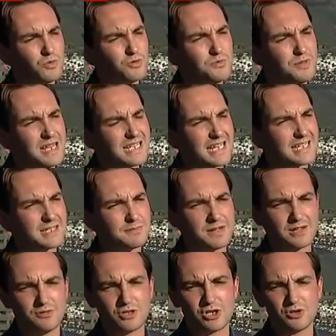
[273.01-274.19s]
would be
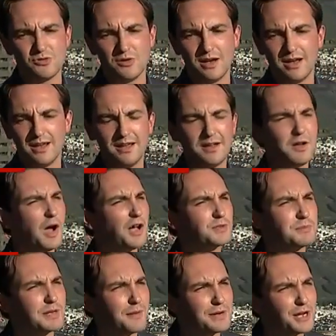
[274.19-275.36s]
tantamount to
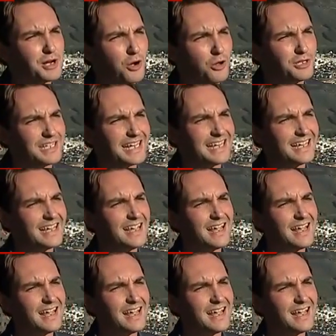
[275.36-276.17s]
us becoming a colony.